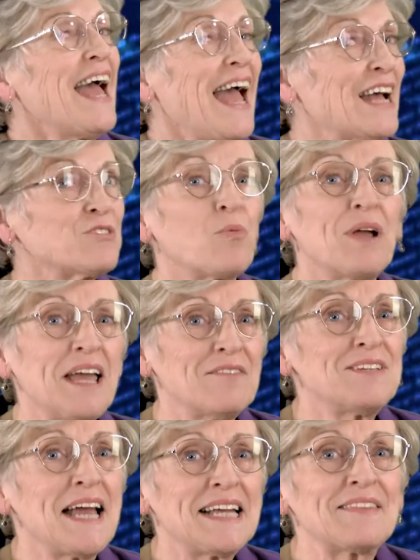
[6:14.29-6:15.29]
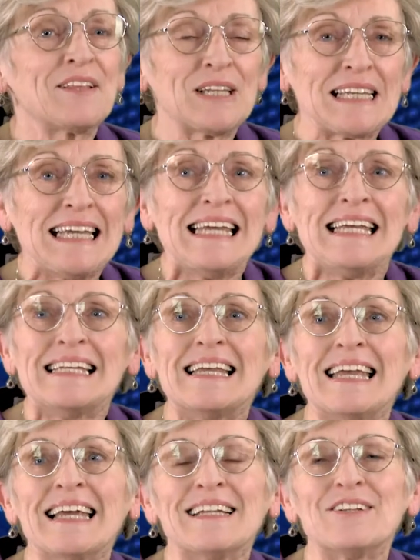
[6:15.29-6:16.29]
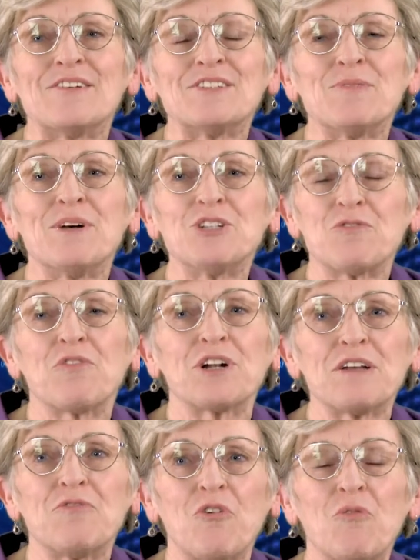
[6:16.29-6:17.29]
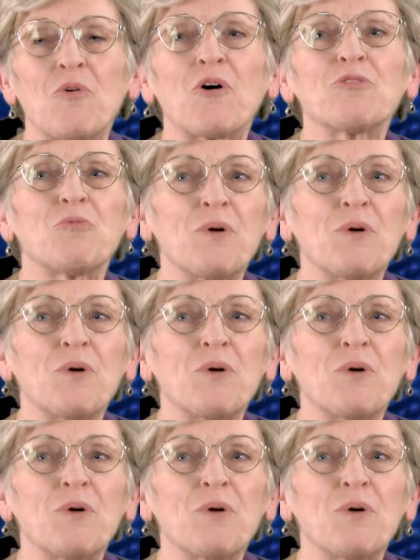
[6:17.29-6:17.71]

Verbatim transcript: As we have taken the lead in Dementia Friendly Fort Worth,